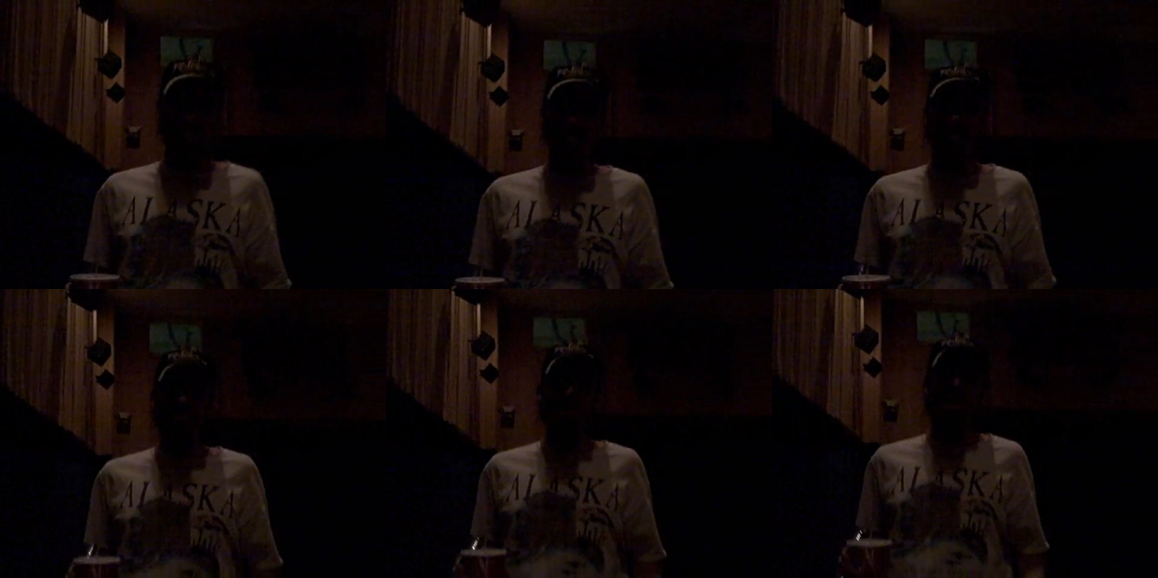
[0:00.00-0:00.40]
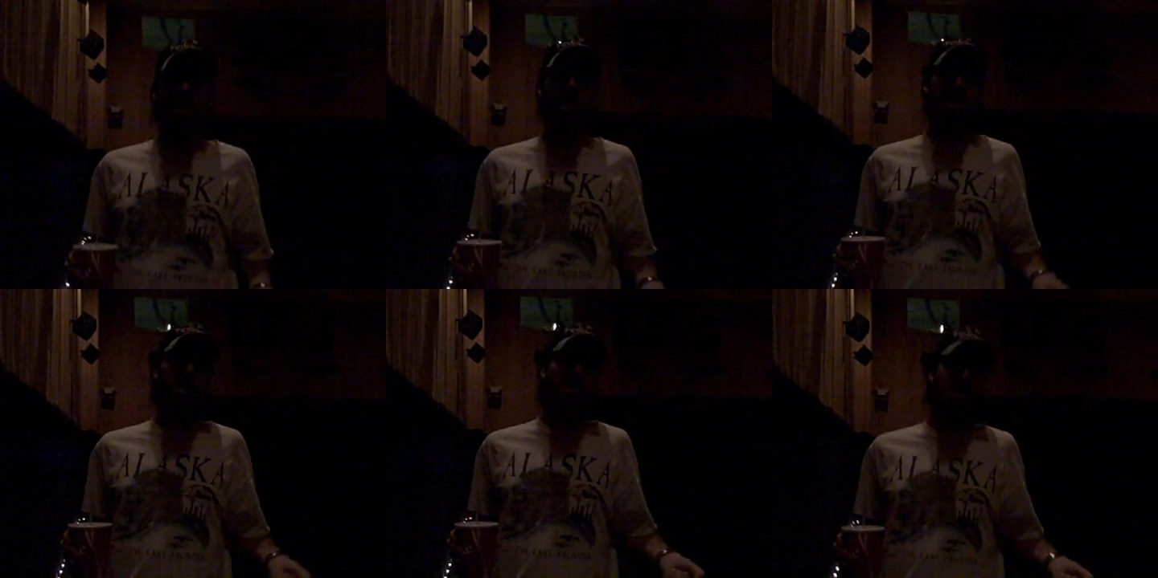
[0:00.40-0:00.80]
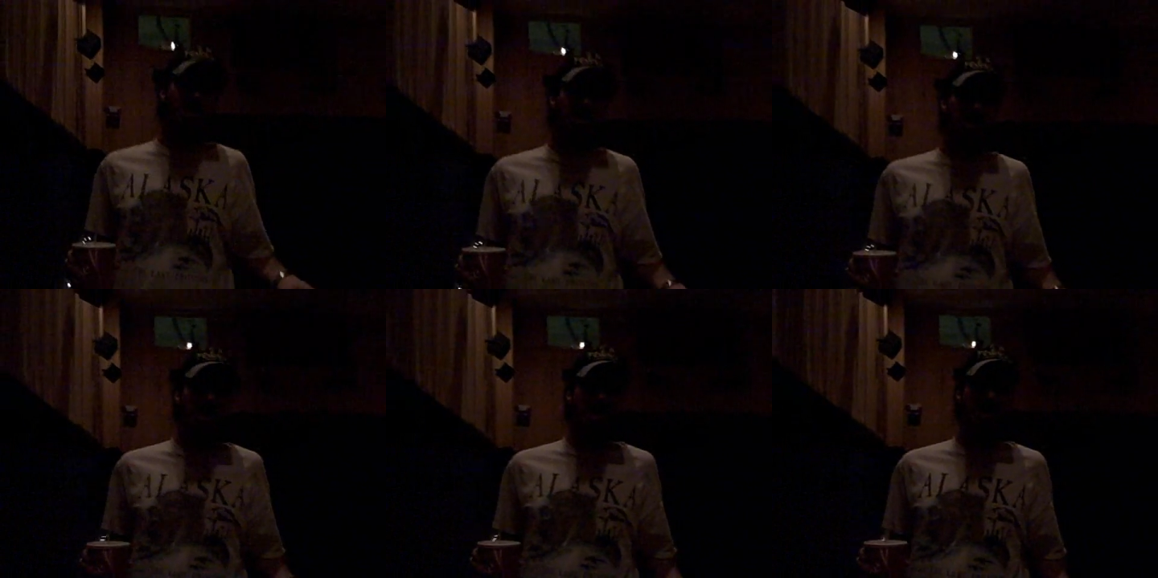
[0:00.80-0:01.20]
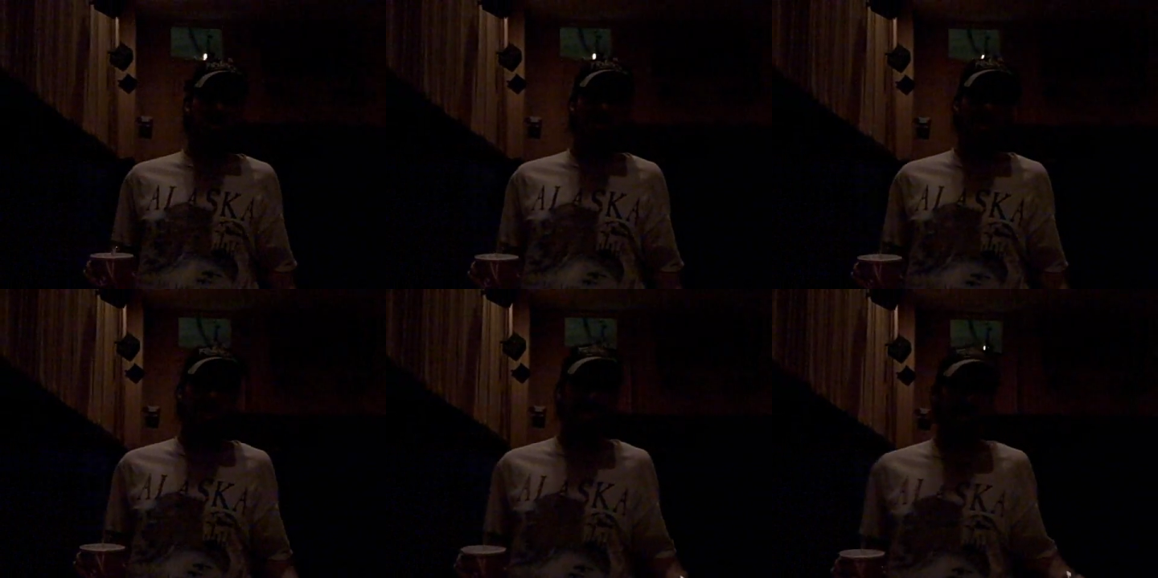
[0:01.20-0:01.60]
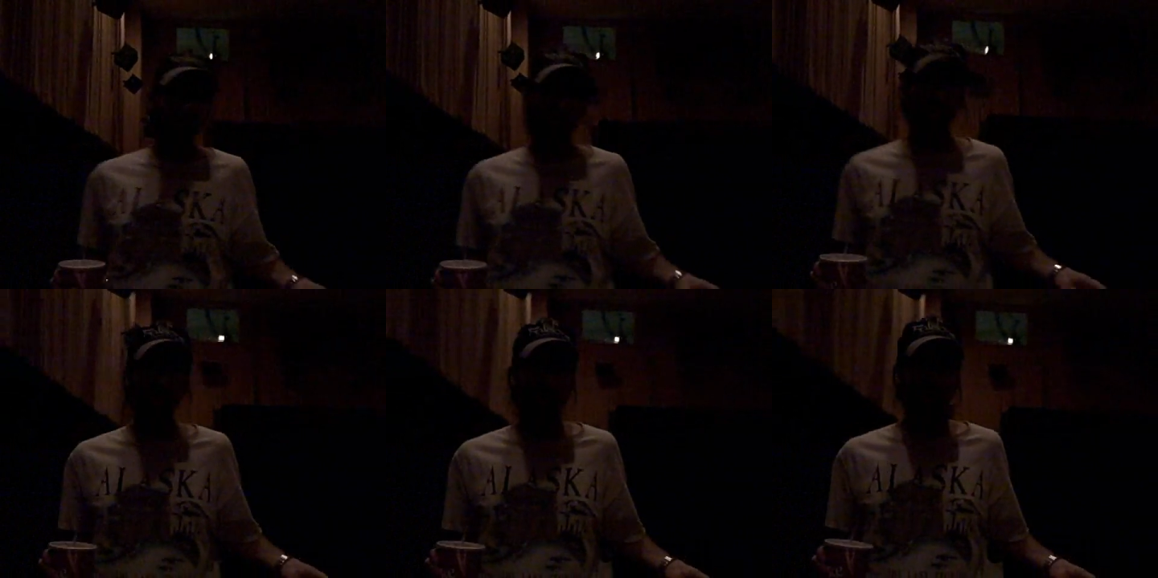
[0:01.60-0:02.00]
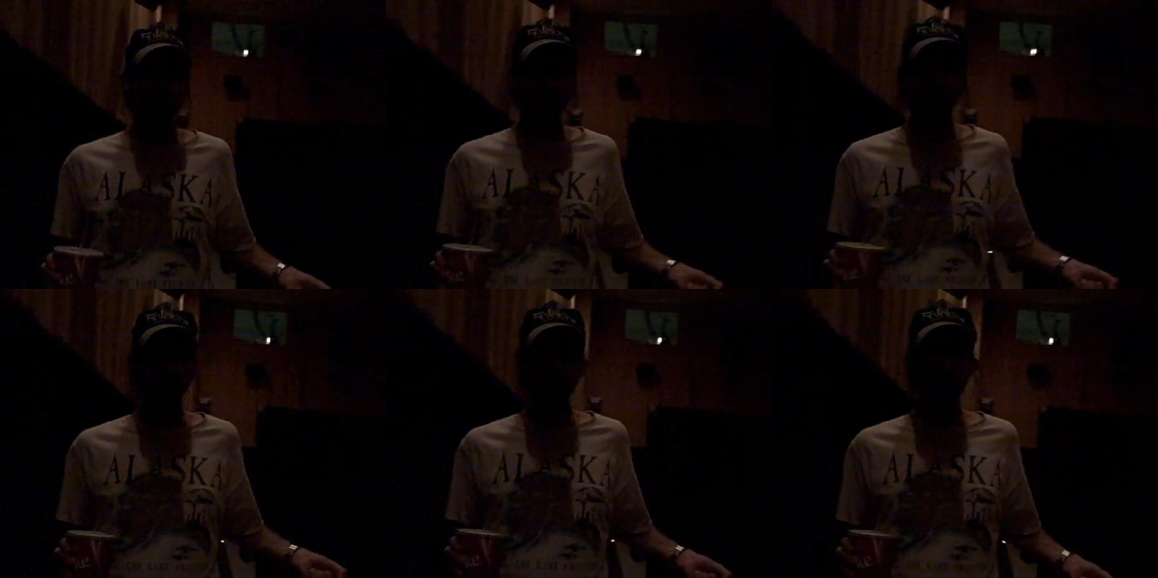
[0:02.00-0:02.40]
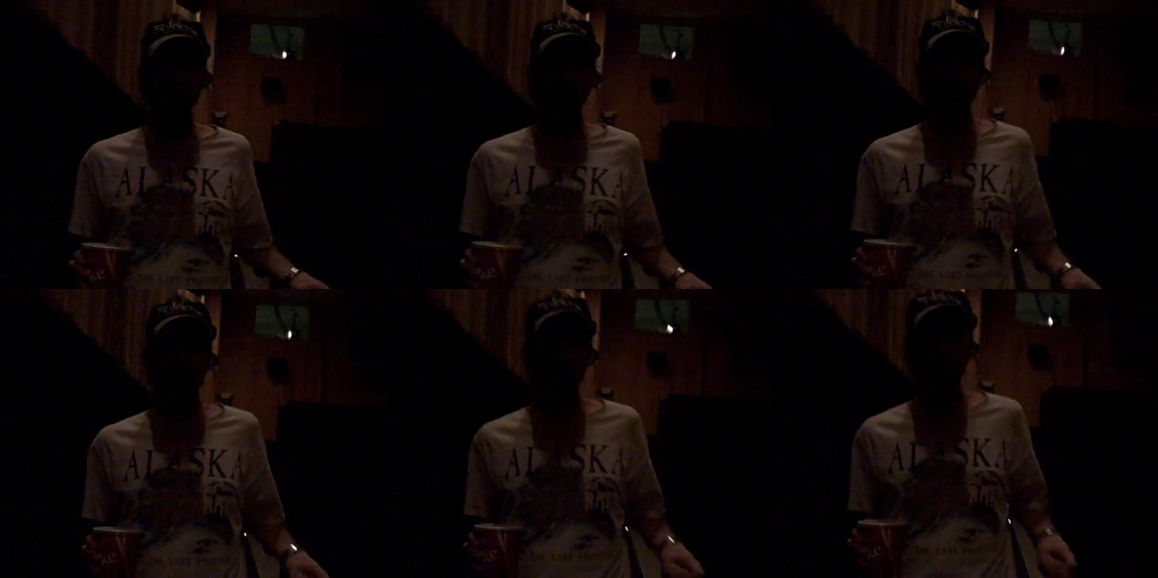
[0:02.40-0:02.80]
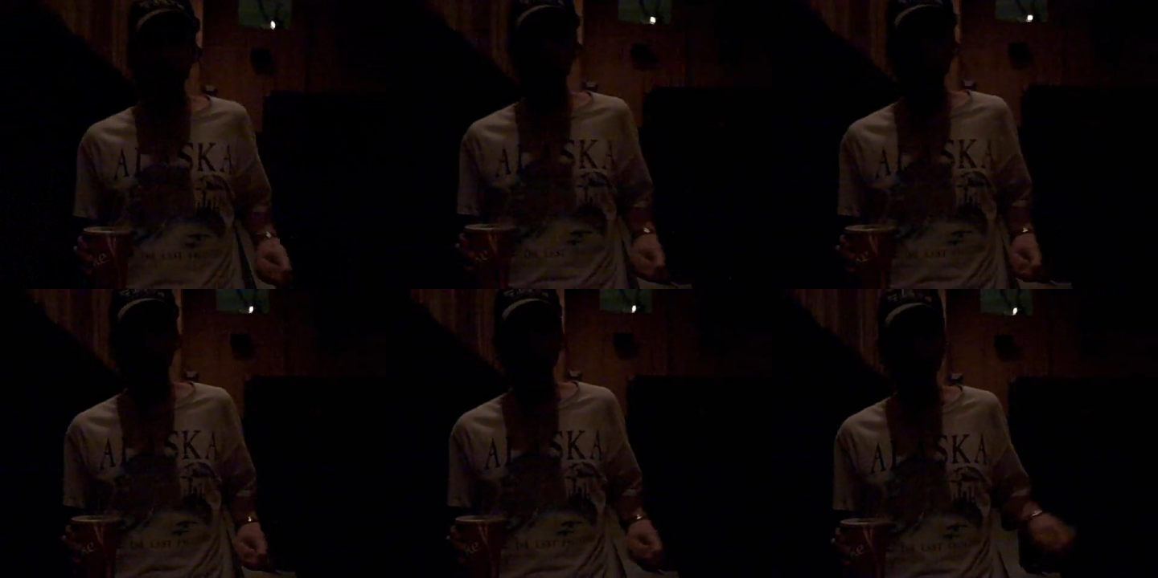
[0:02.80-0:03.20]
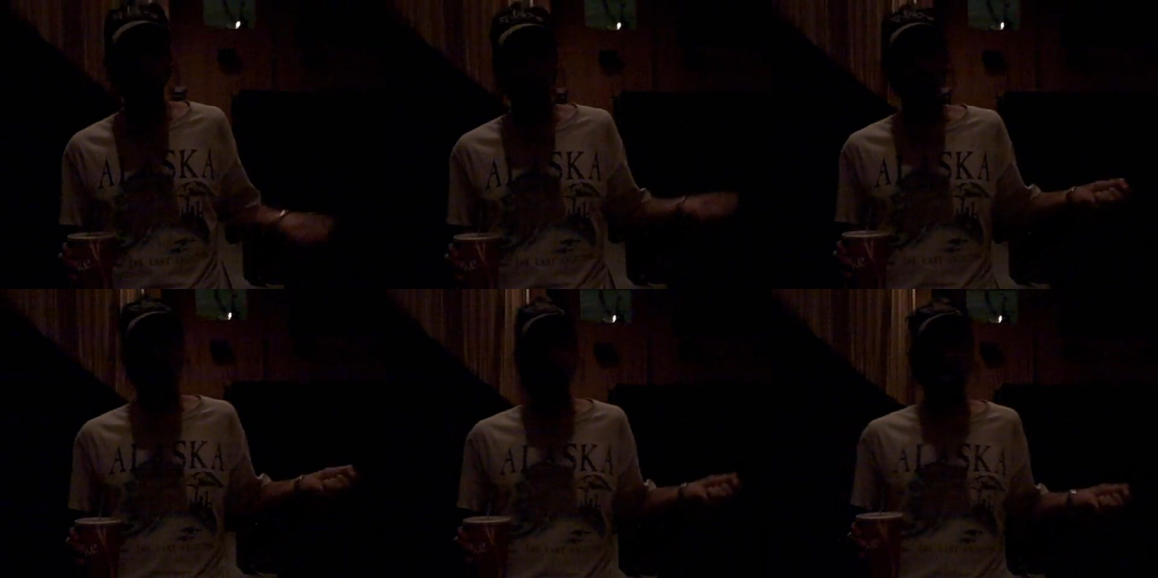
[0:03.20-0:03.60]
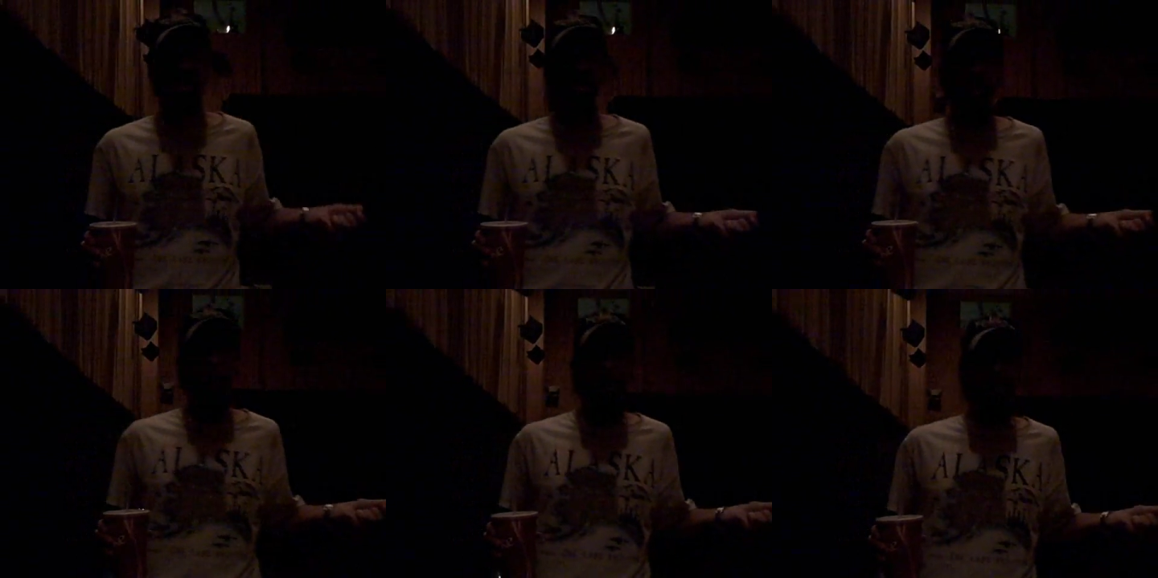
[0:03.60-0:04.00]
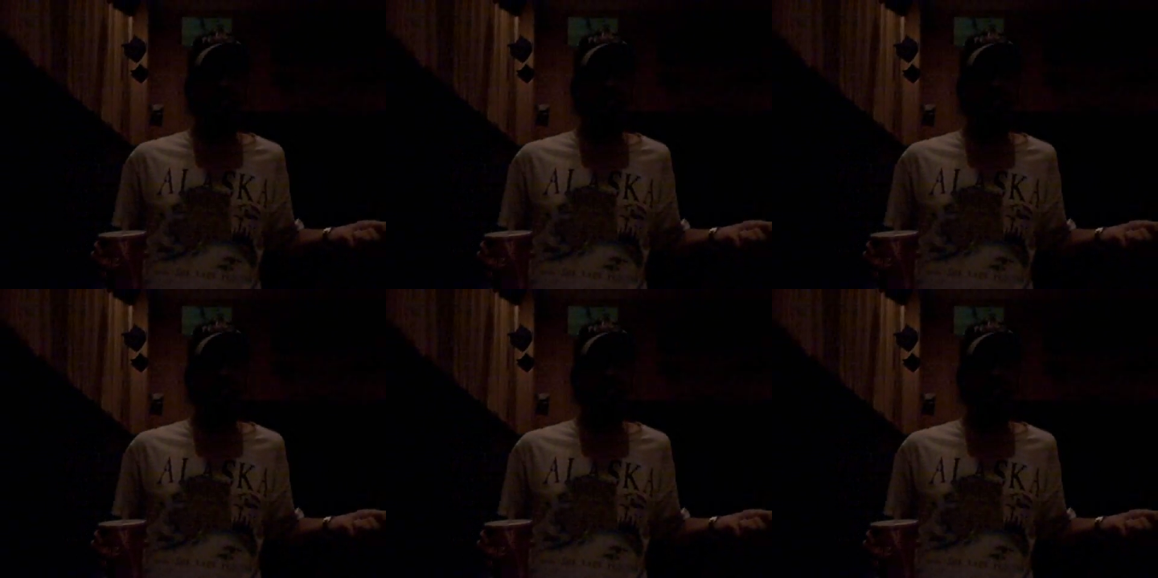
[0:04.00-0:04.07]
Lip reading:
(no speaker visible)